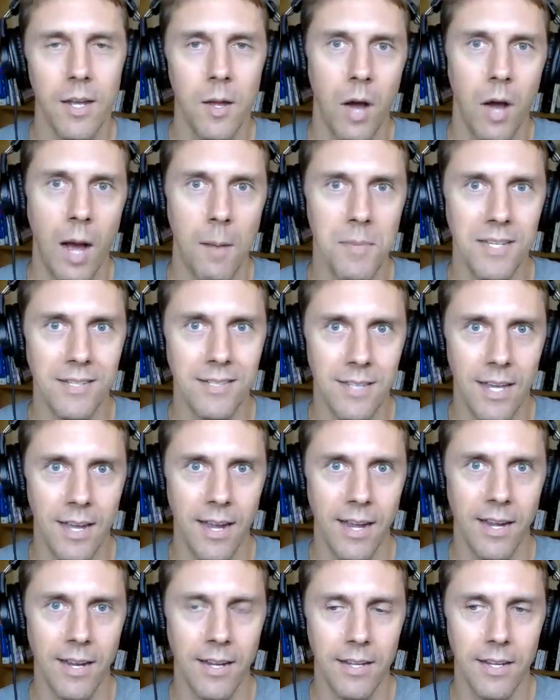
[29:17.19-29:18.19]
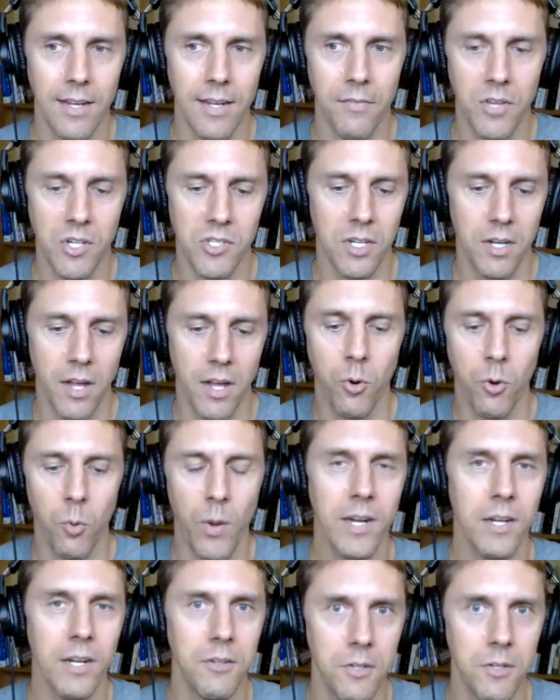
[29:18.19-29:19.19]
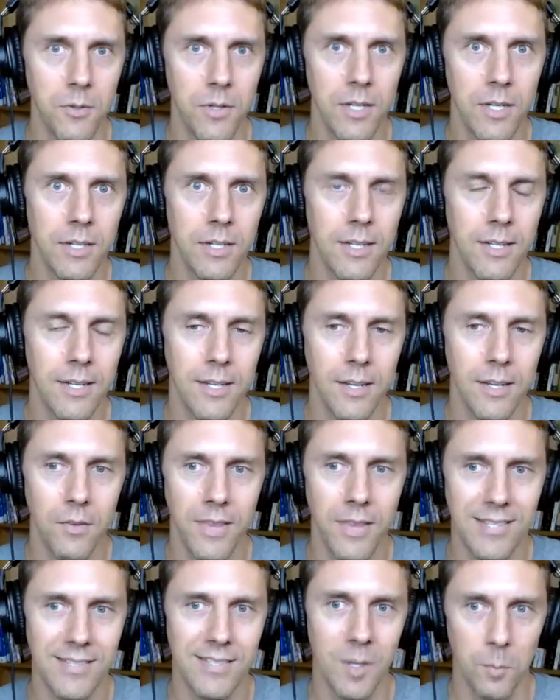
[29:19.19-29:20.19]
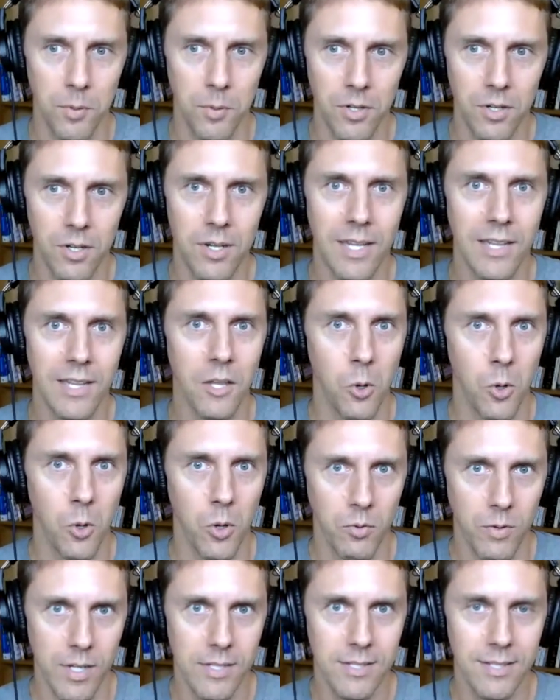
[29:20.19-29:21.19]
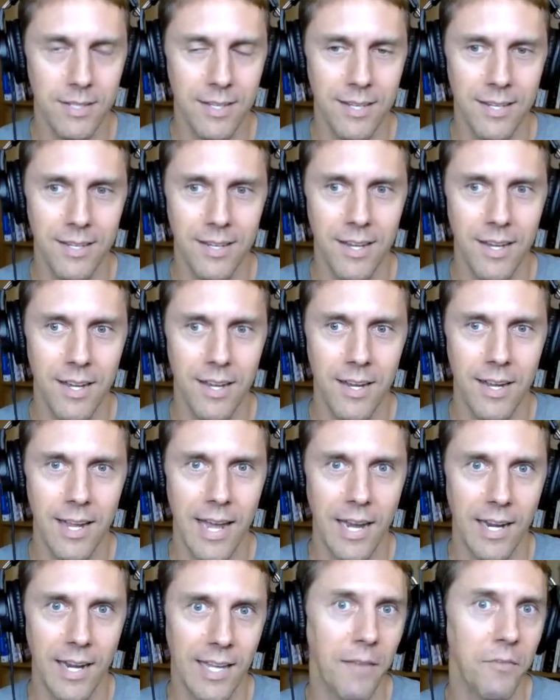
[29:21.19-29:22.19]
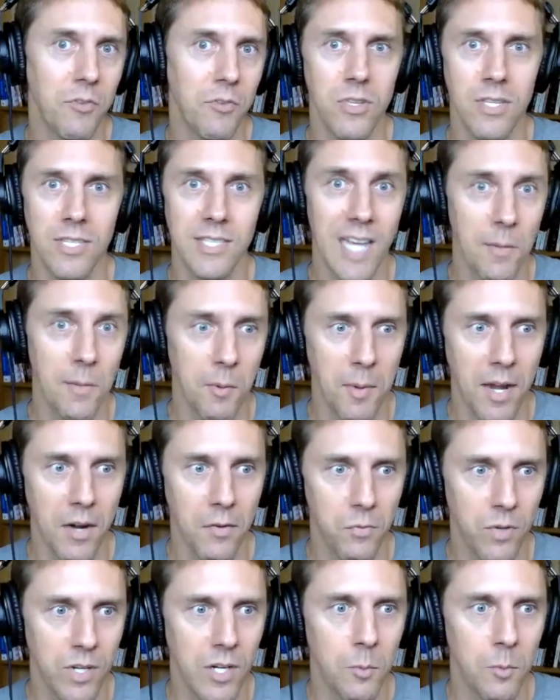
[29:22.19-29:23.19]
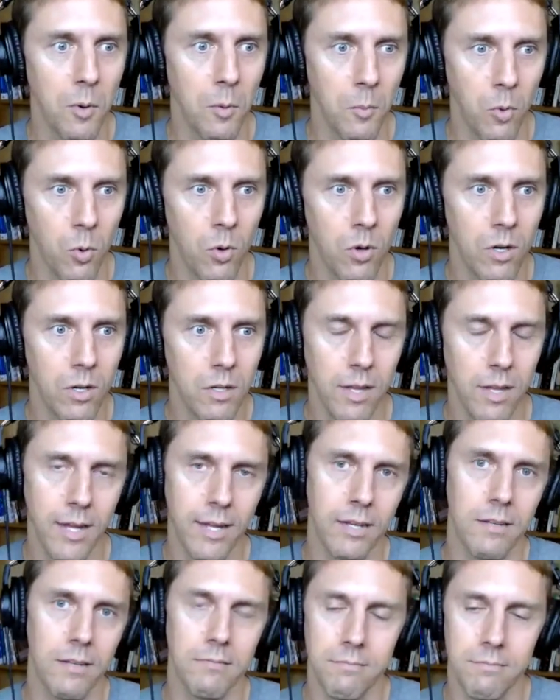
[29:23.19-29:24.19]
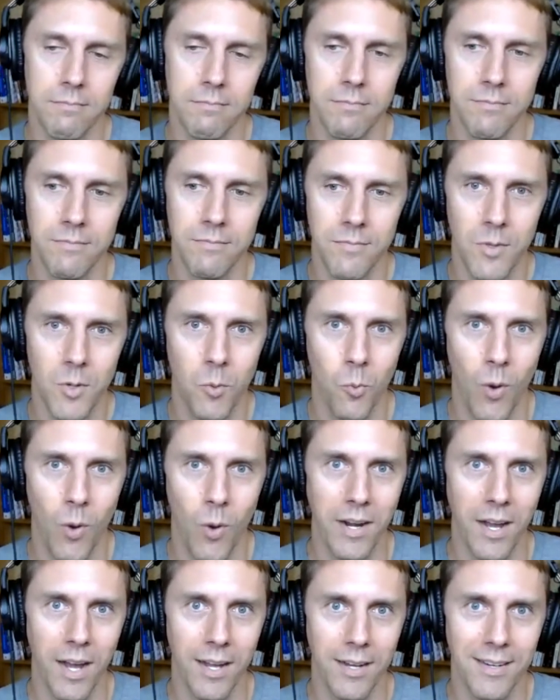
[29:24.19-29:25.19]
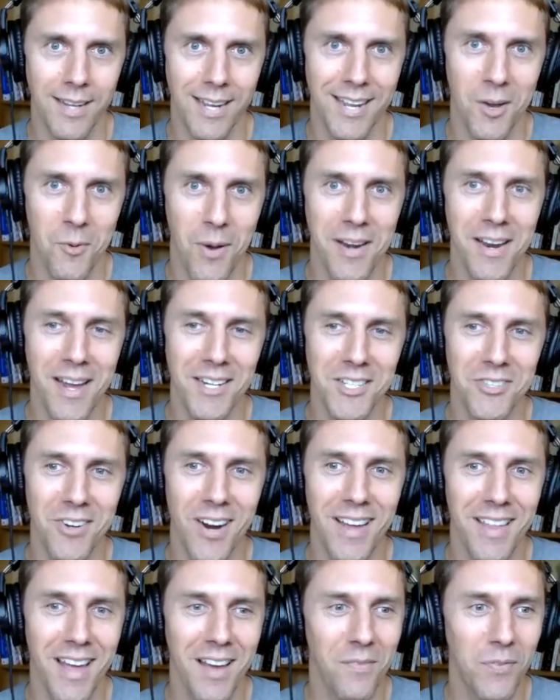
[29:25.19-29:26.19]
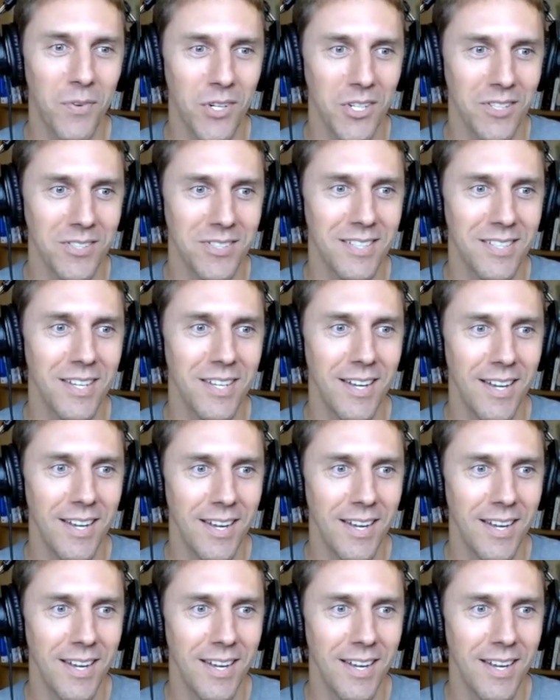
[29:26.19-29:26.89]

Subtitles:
I'm just saying if there's another way to do it, the simpler and lower risk, and it gives you the same amount of freedom or more, like why not? Why not try that first?